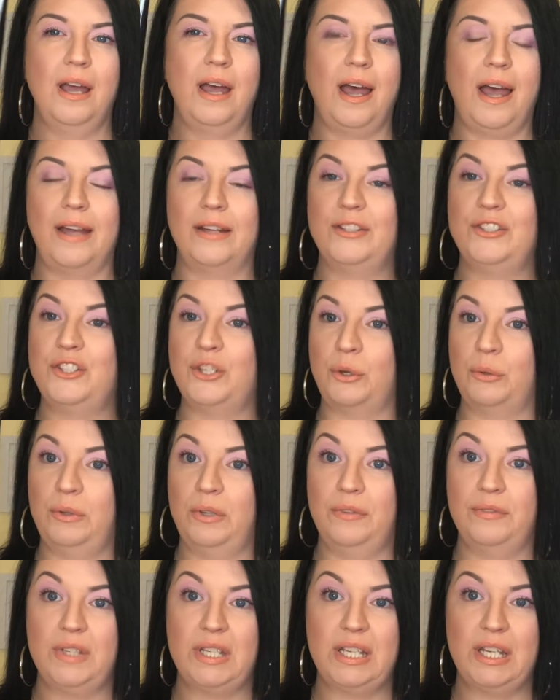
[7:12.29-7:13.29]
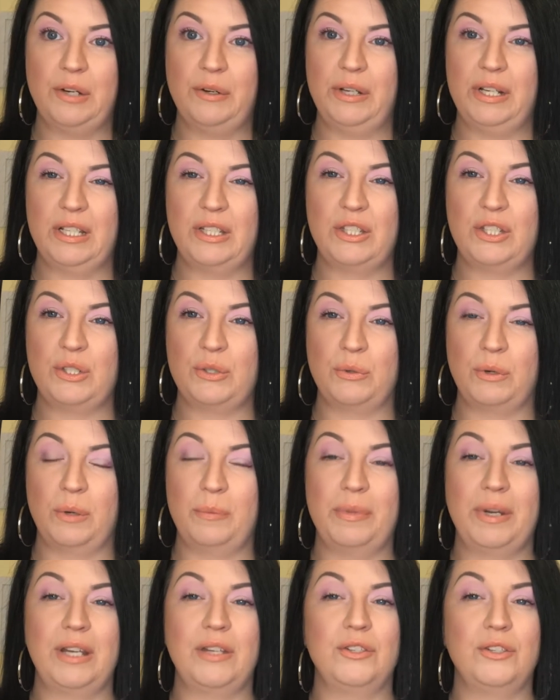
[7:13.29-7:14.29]
I don't know if they carry it in store,
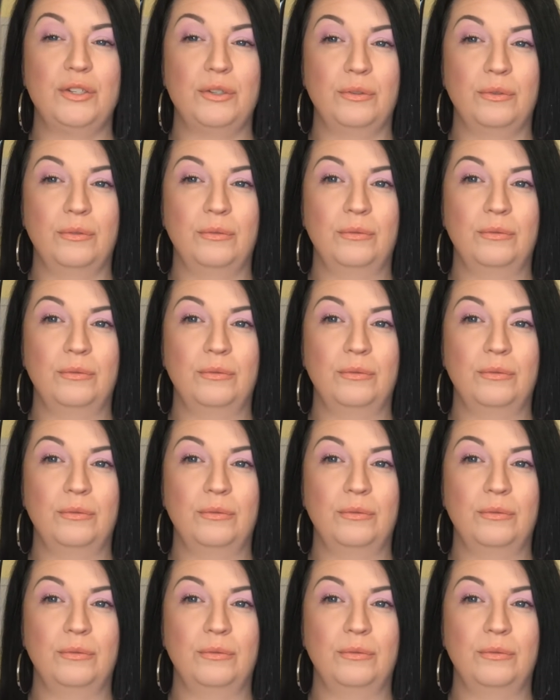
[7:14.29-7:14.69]
but I do.